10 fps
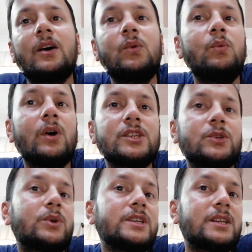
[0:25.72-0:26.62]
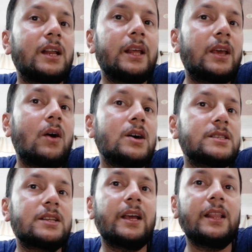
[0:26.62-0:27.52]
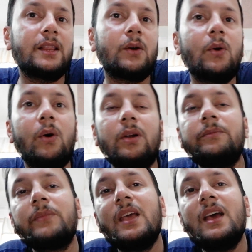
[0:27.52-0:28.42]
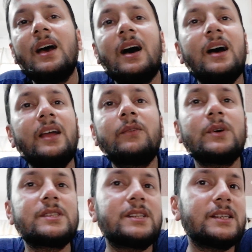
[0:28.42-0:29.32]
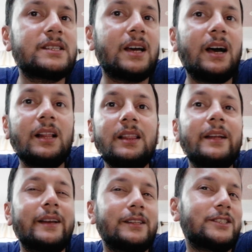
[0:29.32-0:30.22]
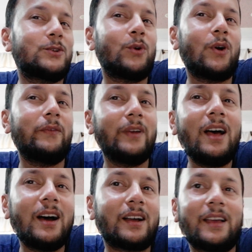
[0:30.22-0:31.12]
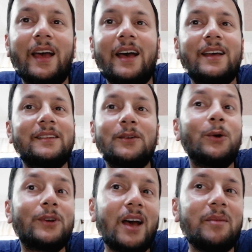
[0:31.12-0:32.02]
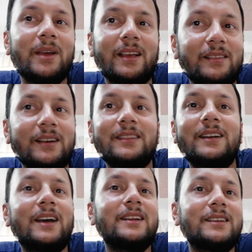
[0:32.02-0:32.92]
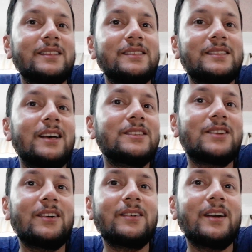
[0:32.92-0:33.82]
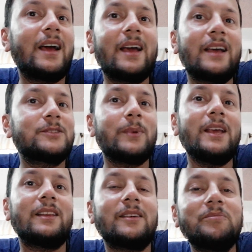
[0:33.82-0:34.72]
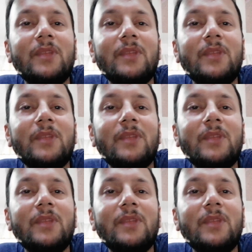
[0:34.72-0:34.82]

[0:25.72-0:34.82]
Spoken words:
who was originally cast in the role. It was just a little stroke of luck and good timing, the Titans star explained.